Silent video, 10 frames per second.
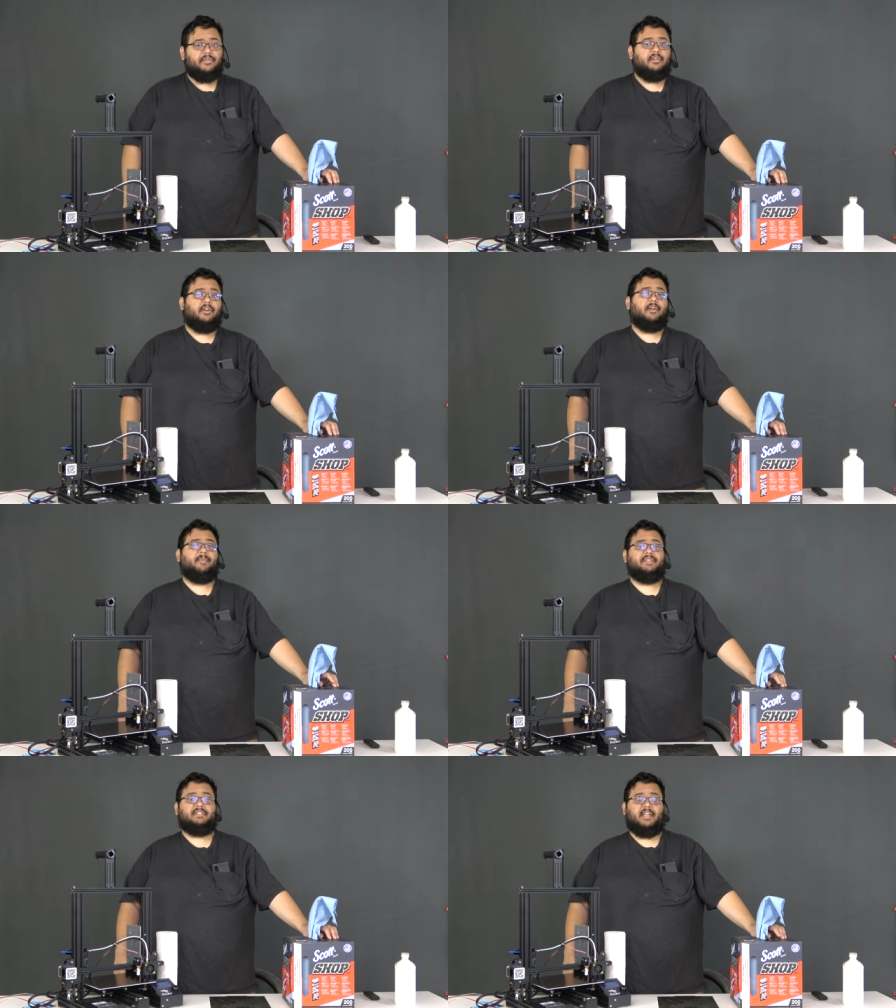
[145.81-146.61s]
you heard
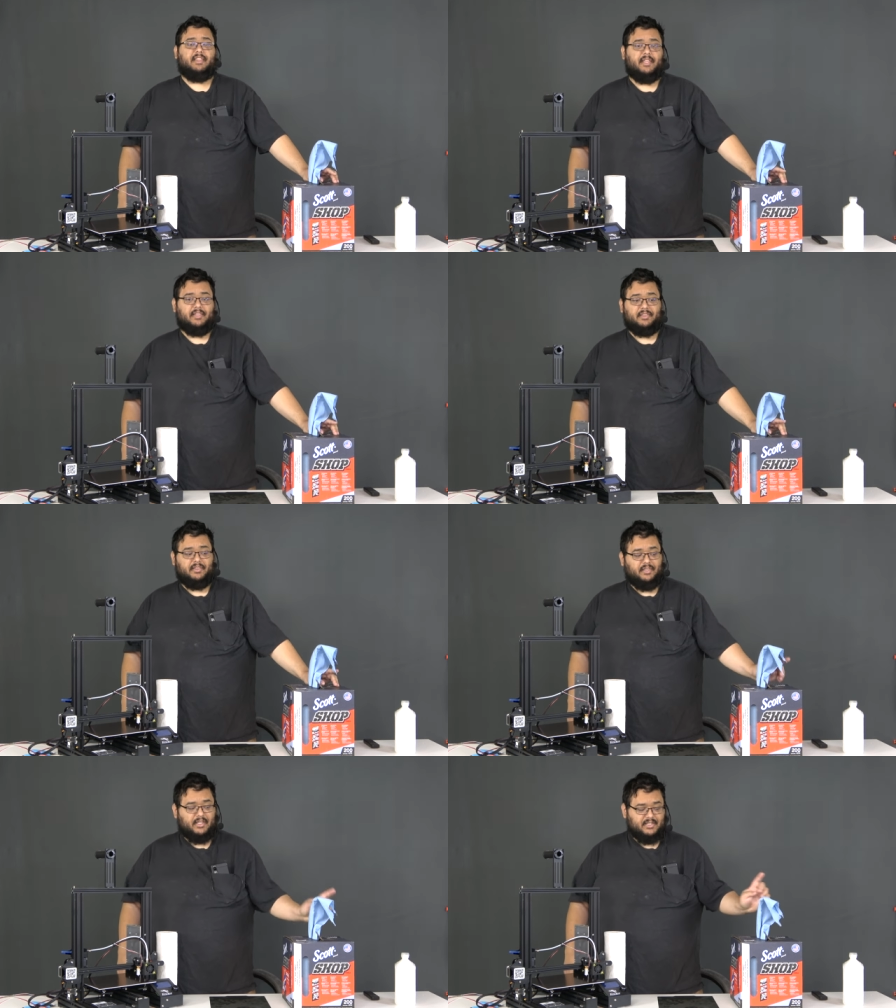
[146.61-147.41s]
me say that
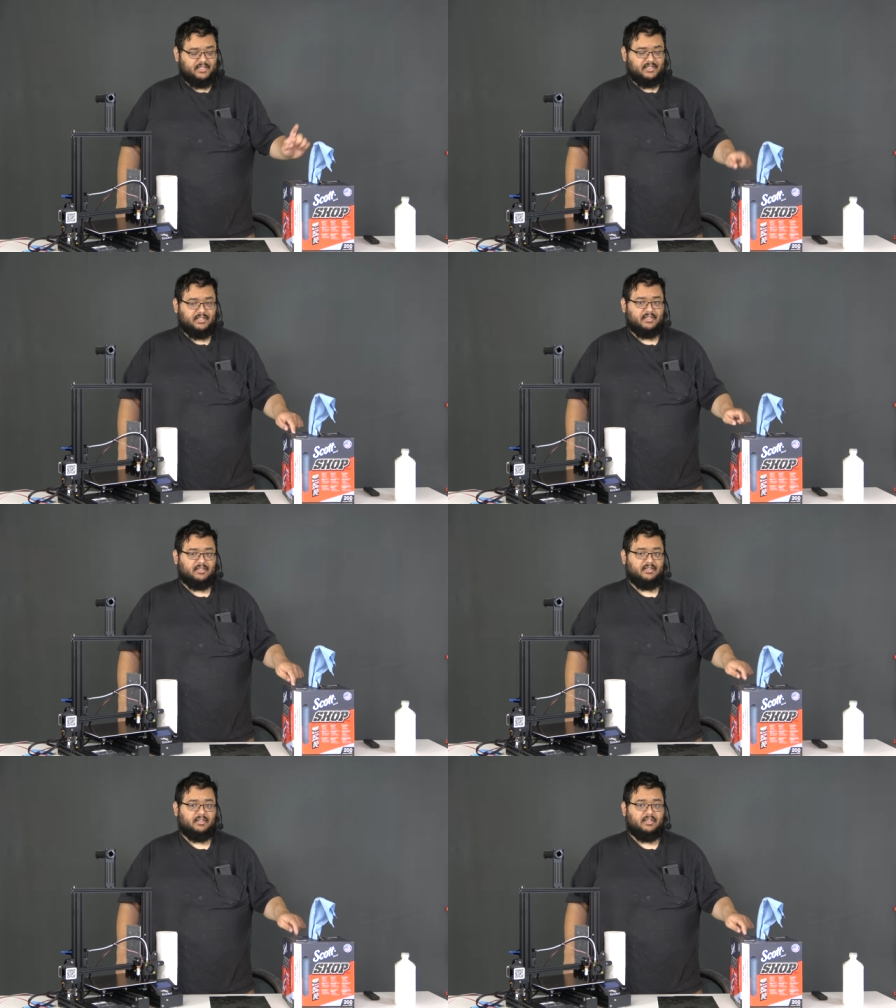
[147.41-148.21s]

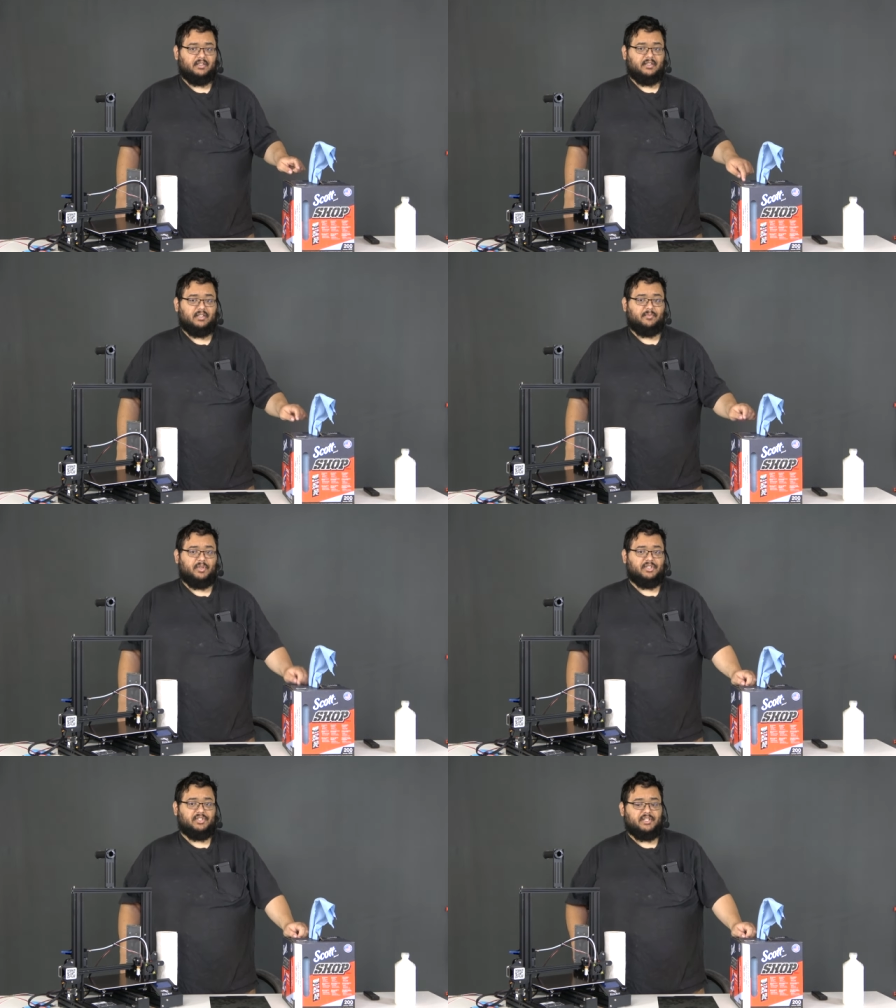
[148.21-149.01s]
this can
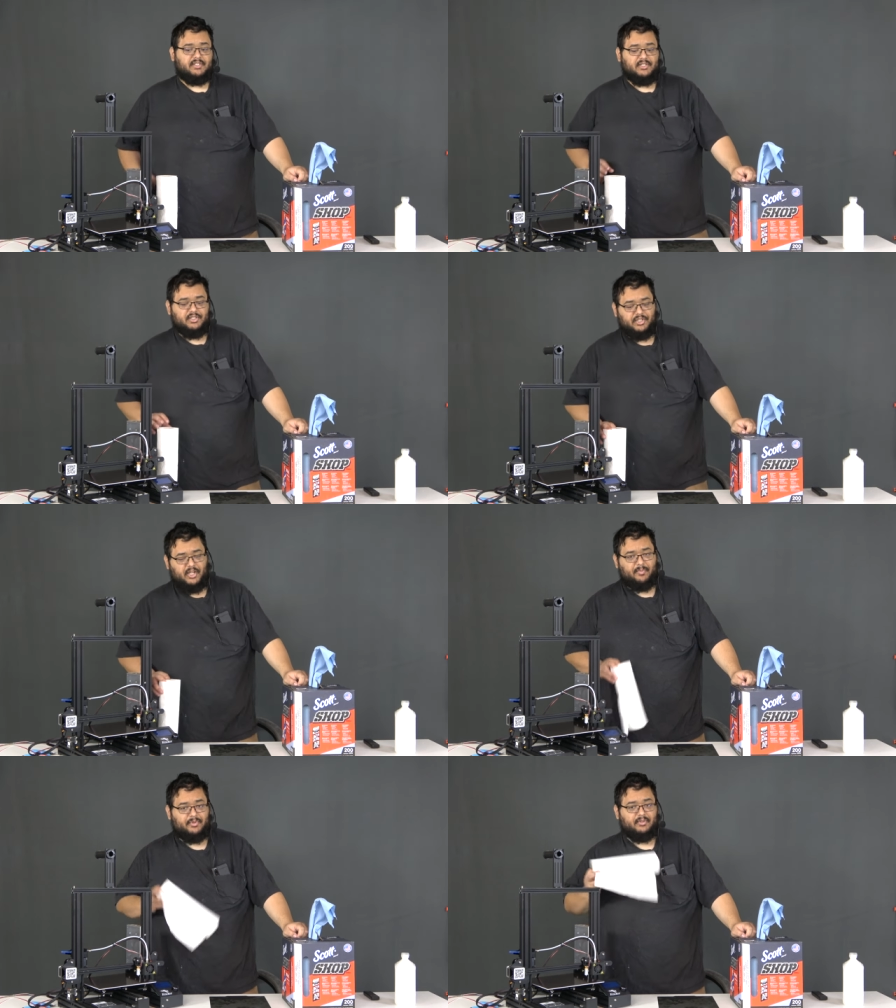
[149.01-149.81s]
be just as
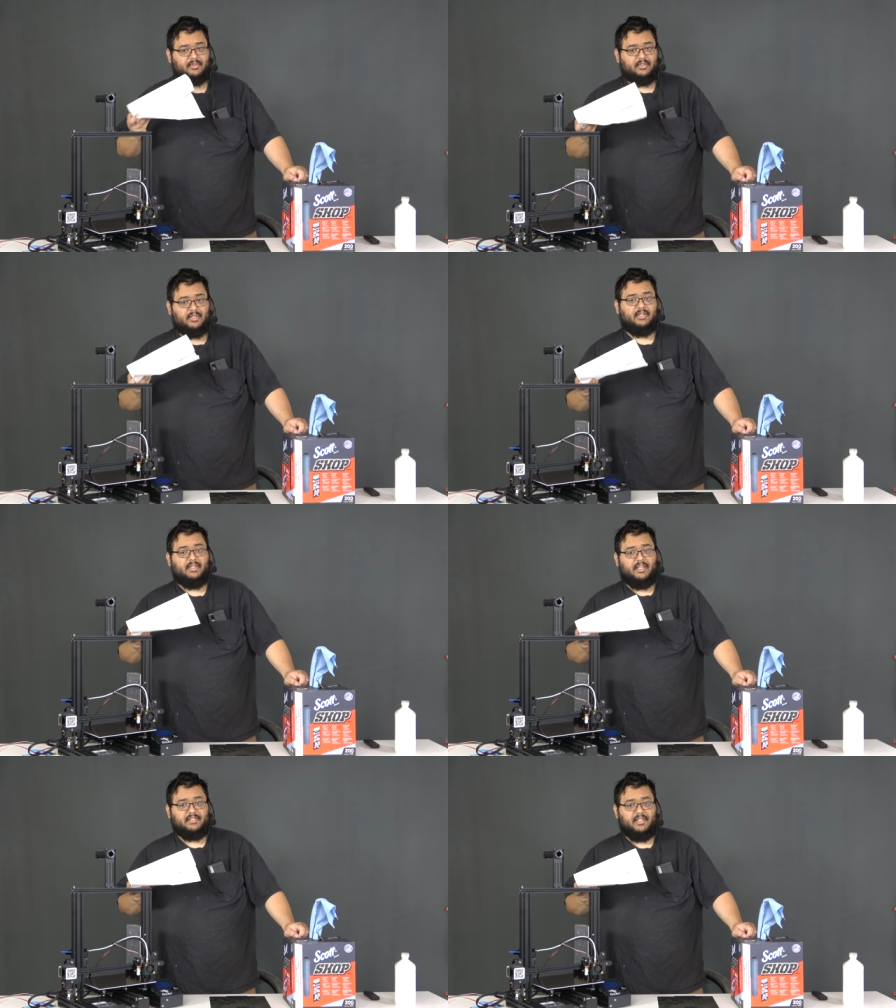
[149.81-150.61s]
cheap
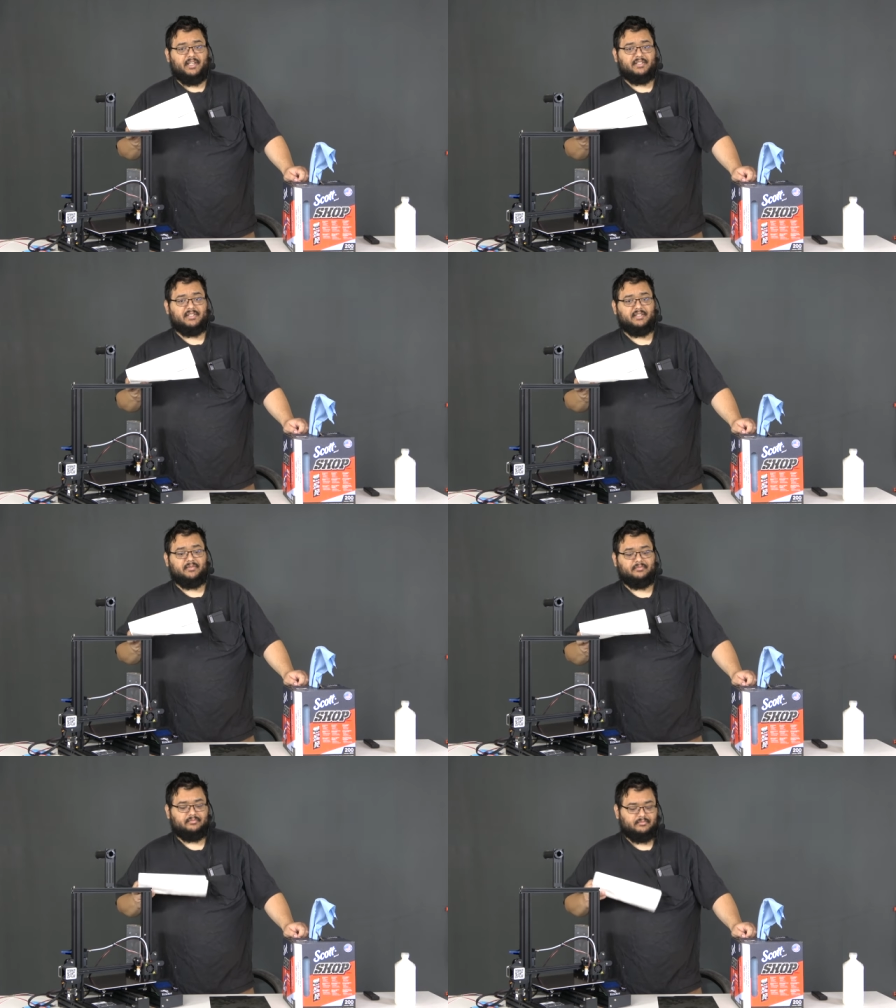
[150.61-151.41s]
as
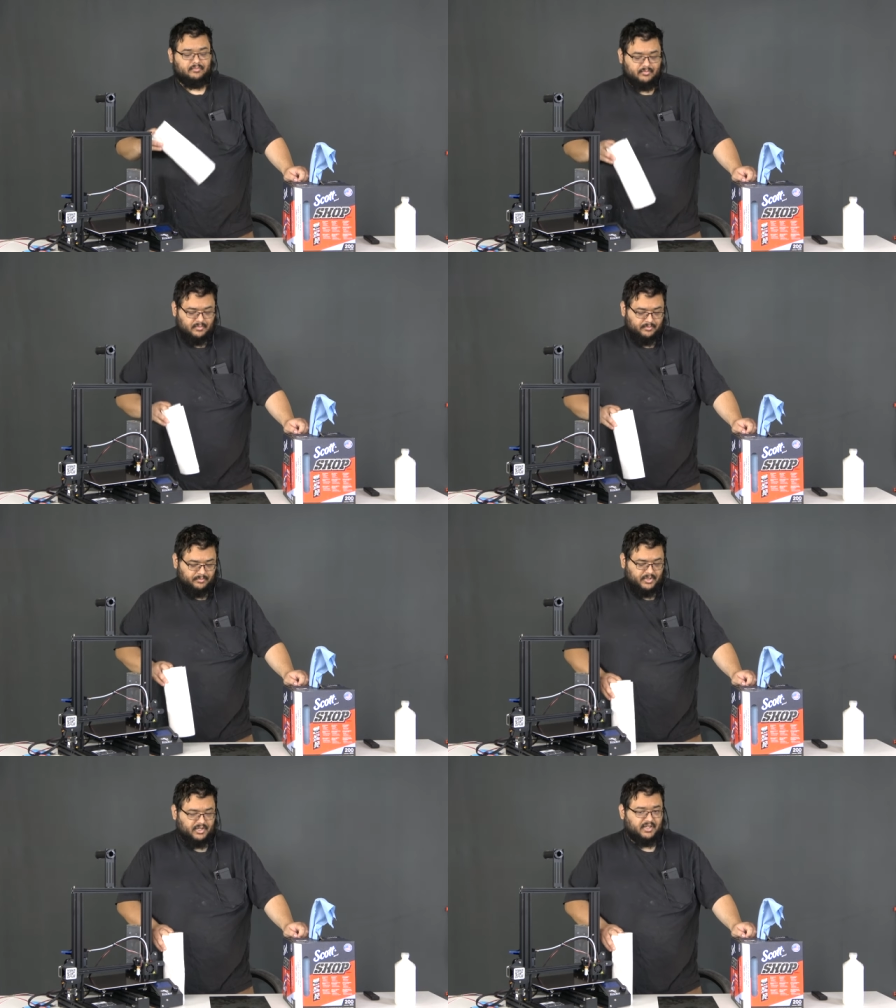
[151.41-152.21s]
this,
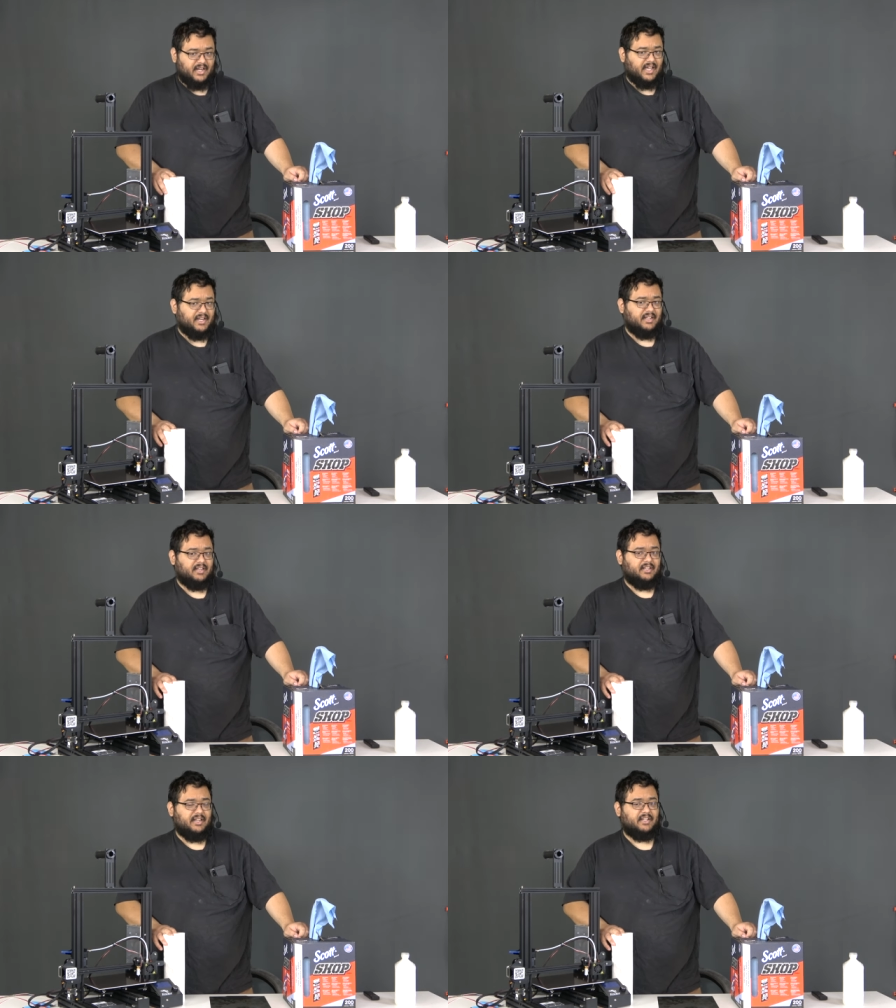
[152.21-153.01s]
but not
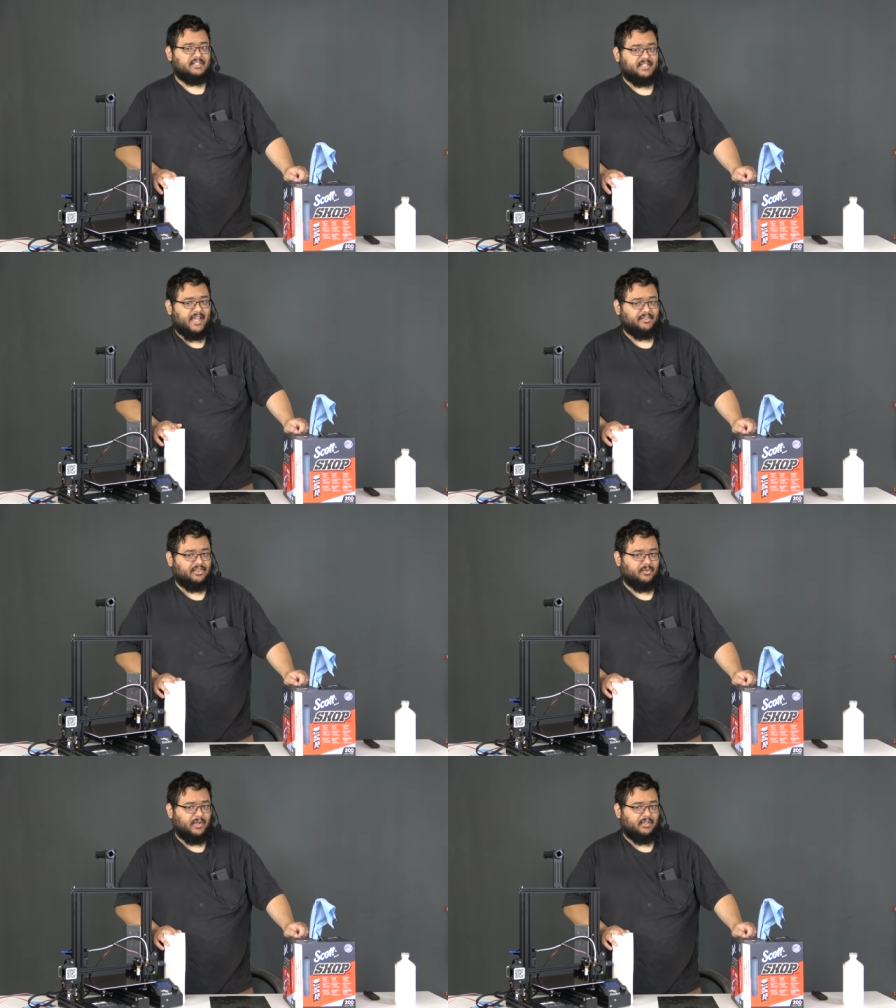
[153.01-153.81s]
in
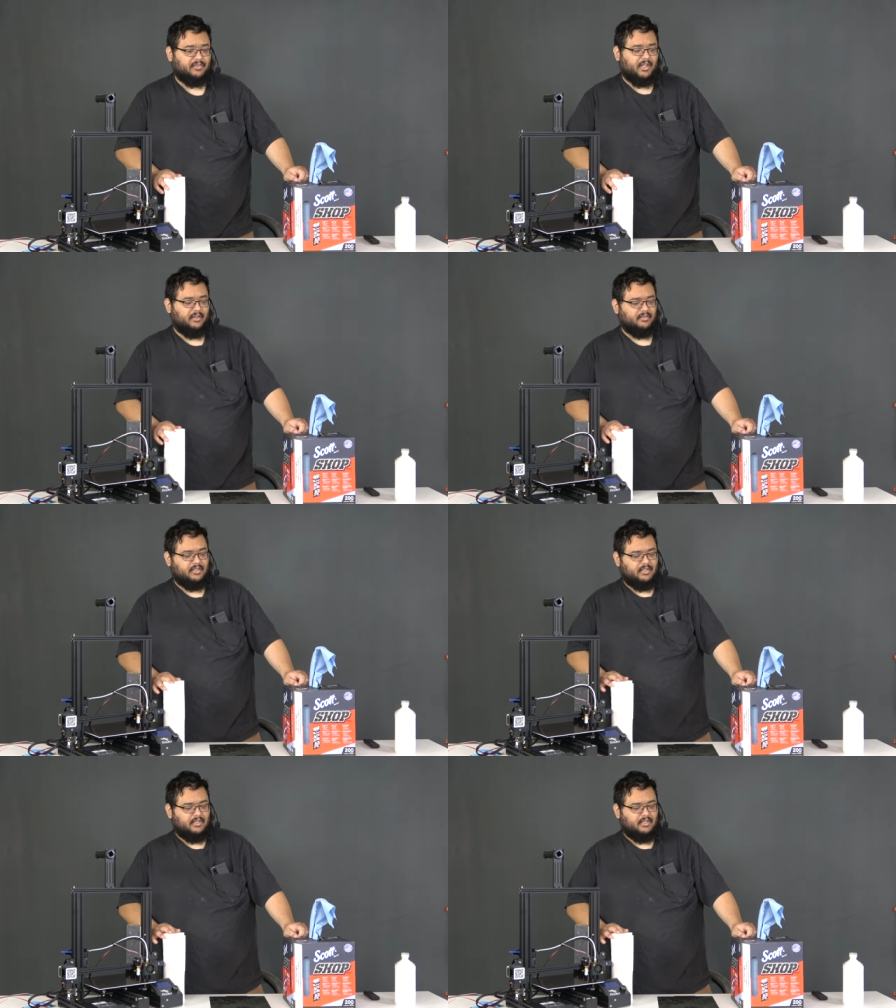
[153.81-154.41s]
exactly the way you think.